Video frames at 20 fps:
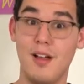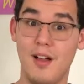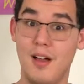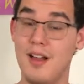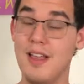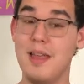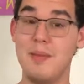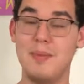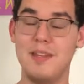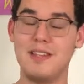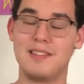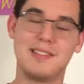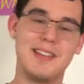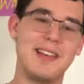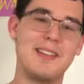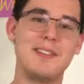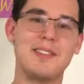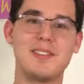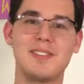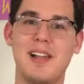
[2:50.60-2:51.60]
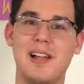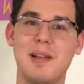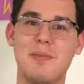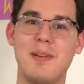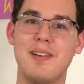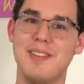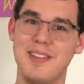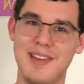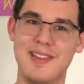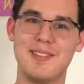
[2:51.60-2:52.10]
All that being said, let's talk
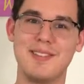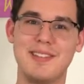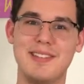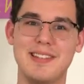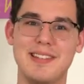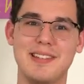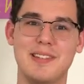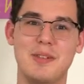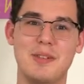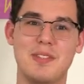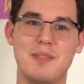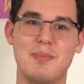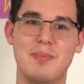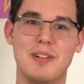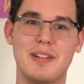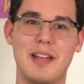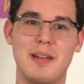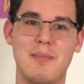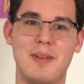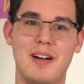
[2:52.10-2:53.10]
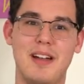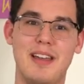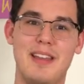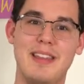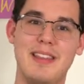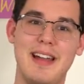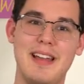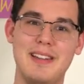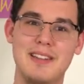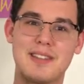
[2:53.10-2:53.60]
about the other C.S. Lewis book I bought,
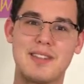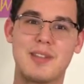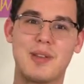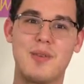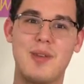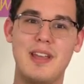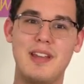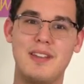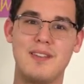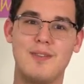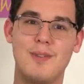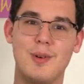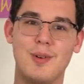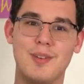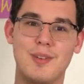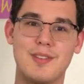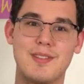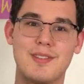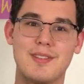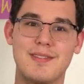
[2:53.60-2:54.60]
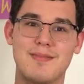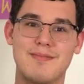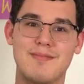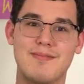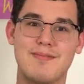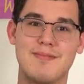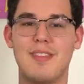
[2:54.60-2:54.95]
and that is The Great Divorce.